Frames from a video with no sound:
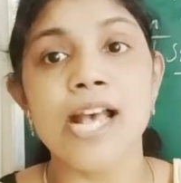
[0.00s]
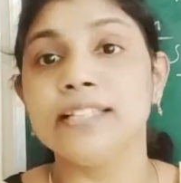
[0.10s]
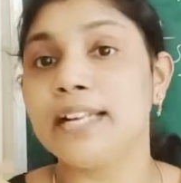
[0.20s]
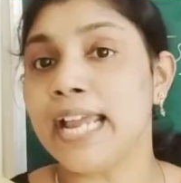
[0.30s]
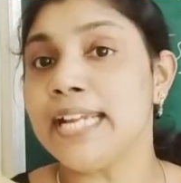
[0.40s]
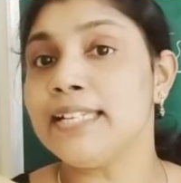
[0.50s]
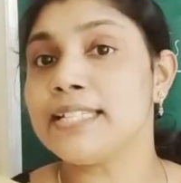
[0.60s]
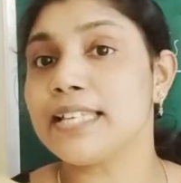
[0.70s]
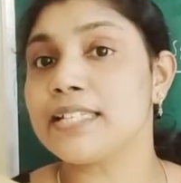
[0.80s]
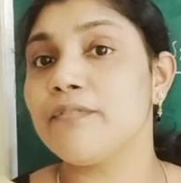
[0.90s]
The writing
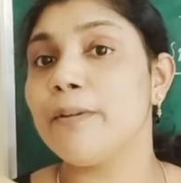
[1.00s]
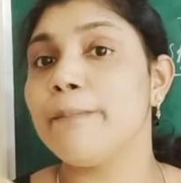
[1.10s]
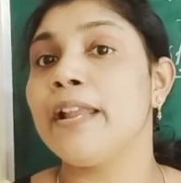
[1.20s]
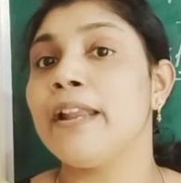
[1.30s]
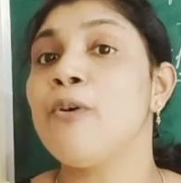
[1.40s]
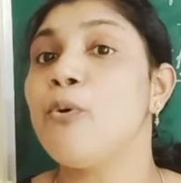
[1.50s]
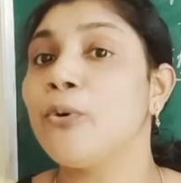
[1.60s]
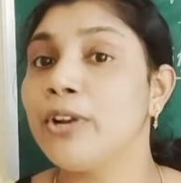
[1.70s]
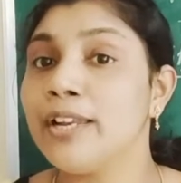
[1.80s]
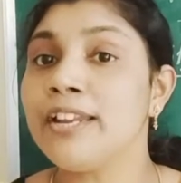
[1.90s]
section will be allowed
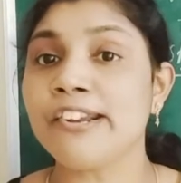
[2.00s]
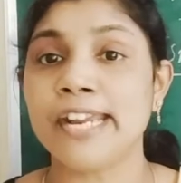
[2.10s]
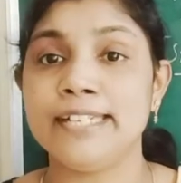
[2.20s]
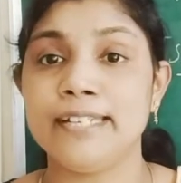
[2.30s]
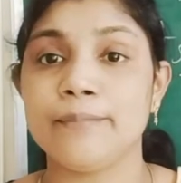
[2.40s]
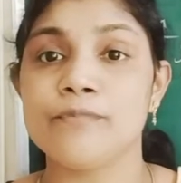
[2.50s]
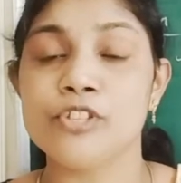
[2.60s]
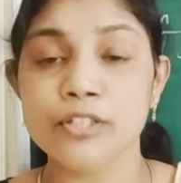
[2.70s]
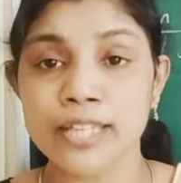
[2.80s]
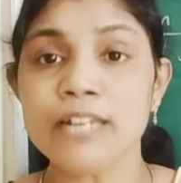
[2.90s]
only writing.
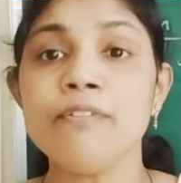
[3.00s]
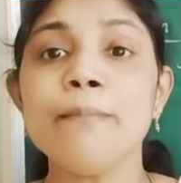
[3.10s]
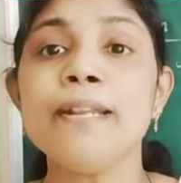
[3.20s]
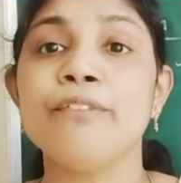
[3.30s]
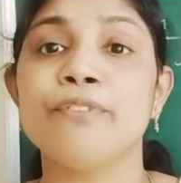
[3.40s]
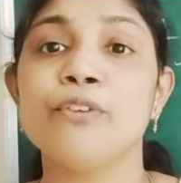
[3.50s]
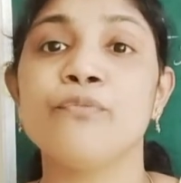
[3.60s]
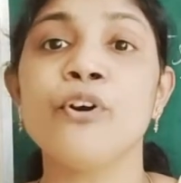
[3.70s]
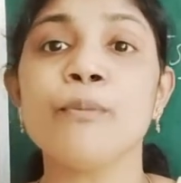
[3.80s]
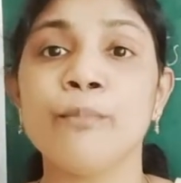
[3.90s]
So that will be different
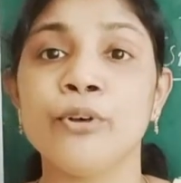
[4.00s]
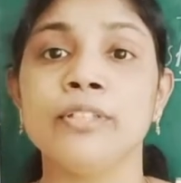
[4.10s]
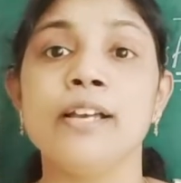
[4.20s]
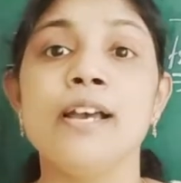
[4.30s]
for both.